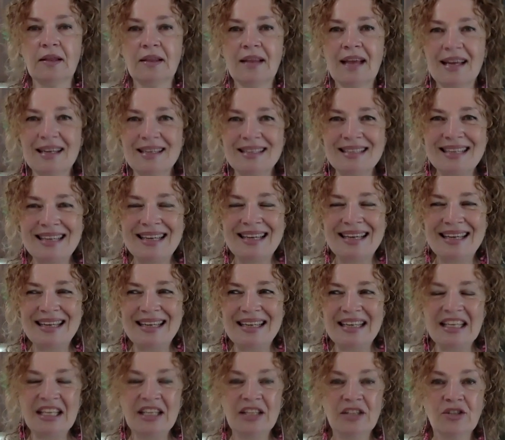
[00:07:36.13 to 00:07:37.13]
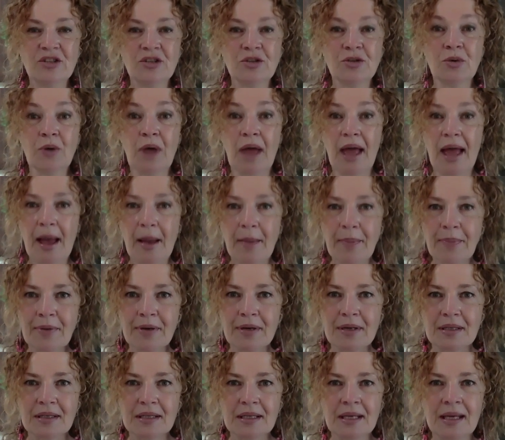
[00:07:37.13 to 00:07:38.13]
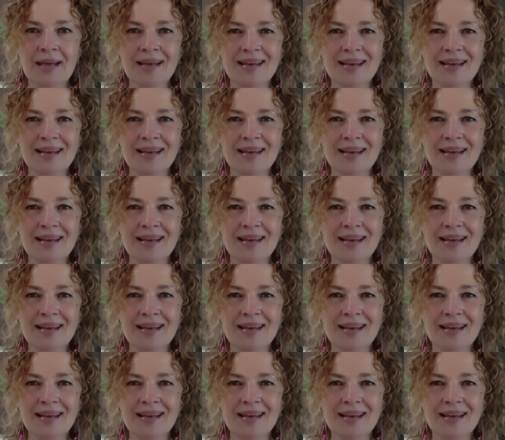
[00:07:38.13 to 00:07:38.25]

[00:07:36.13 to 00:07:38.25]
that needs to happen